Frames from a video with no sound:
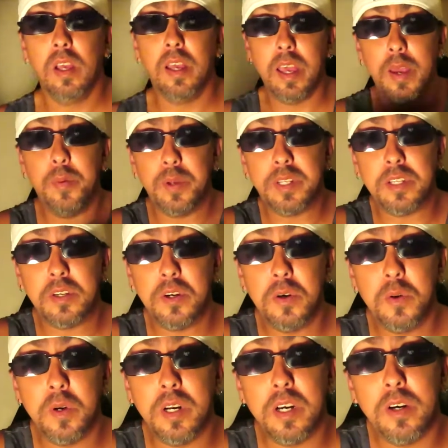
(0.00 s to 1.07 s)
Hey, what's
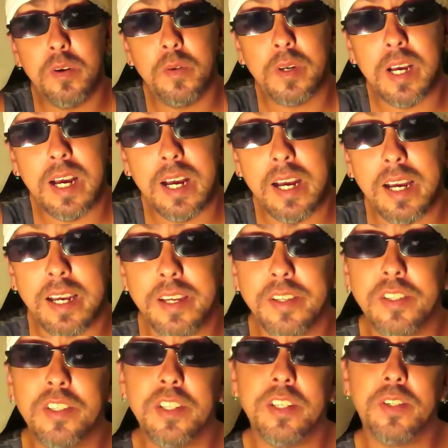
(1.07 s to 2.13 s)
going on,
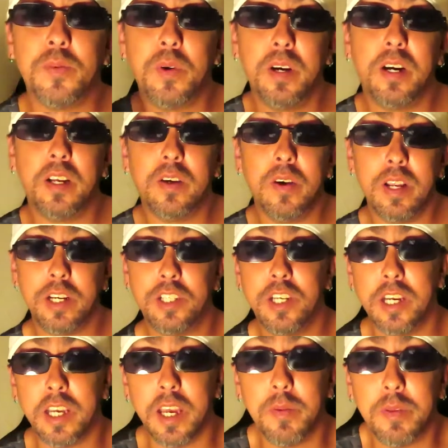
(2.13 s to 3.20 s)
guys? Just wanted to go ahead and
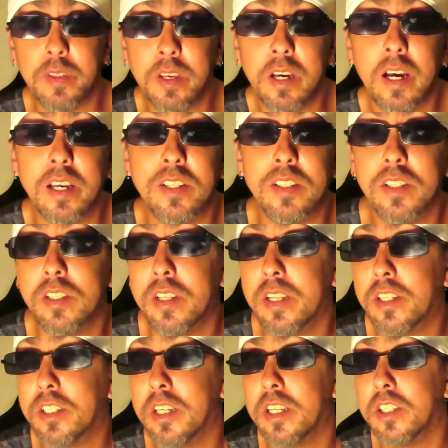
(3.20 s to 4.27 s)
check in with you guys just to
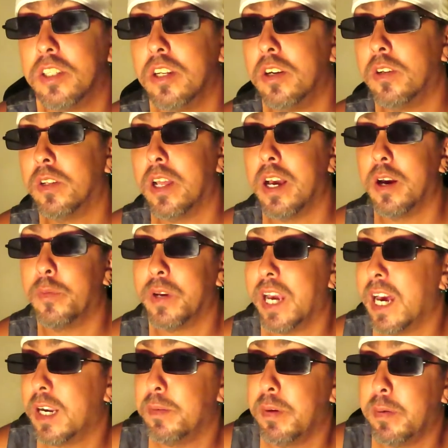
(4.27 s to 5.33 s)
let you guys know that we
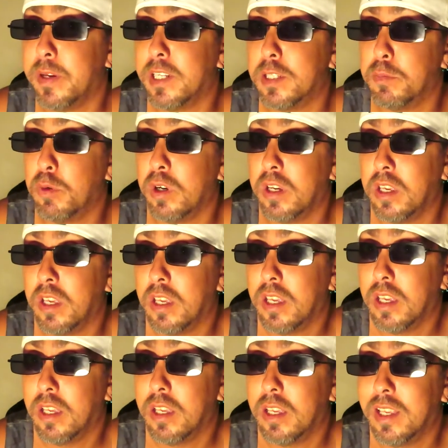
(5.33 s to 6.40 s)
had a baby, it's a boy.
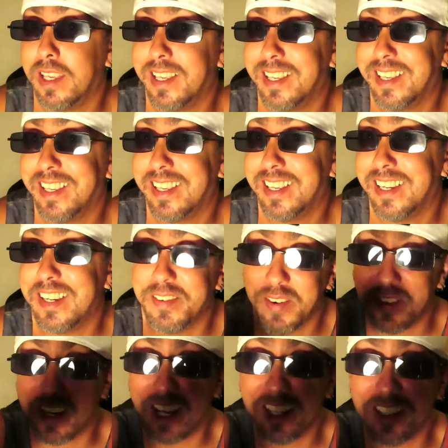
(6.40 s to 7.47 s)
Do
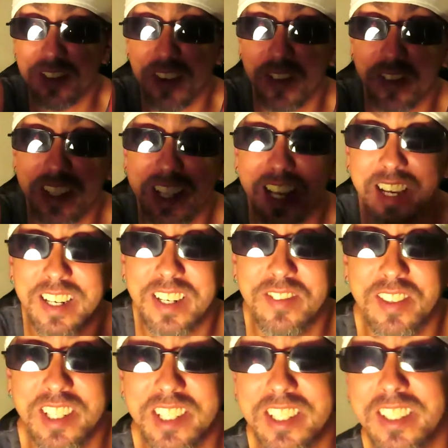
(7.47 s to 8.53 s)
you guys remember that
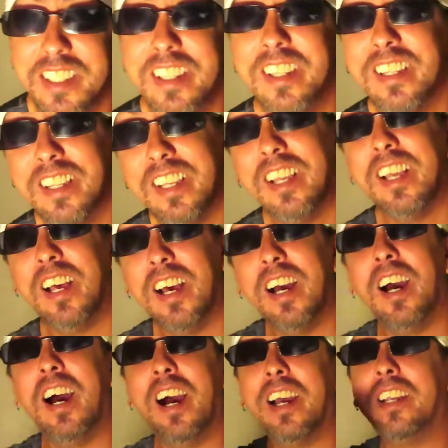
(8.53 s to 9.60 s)
commercial?
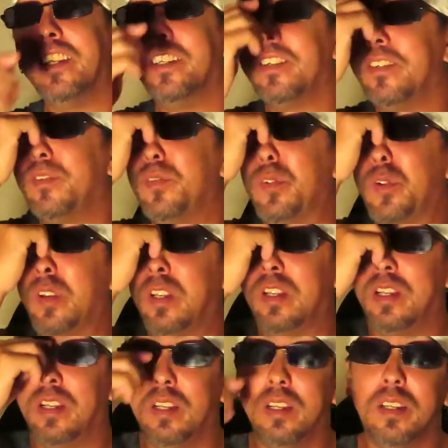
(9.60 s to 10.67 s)
I do.
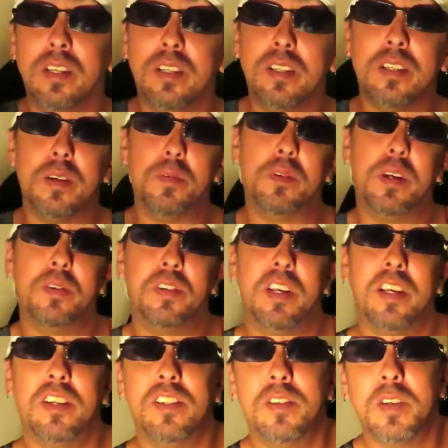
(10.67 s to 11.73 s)
Sometimes I
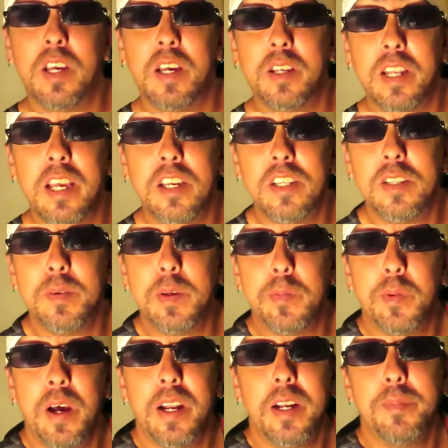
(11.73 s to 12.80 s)
used to go, they used to be
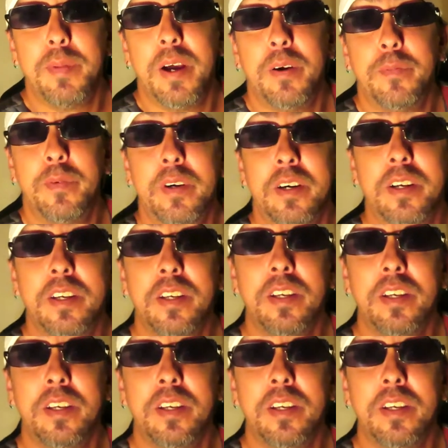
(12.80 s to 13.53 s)
brought up at work.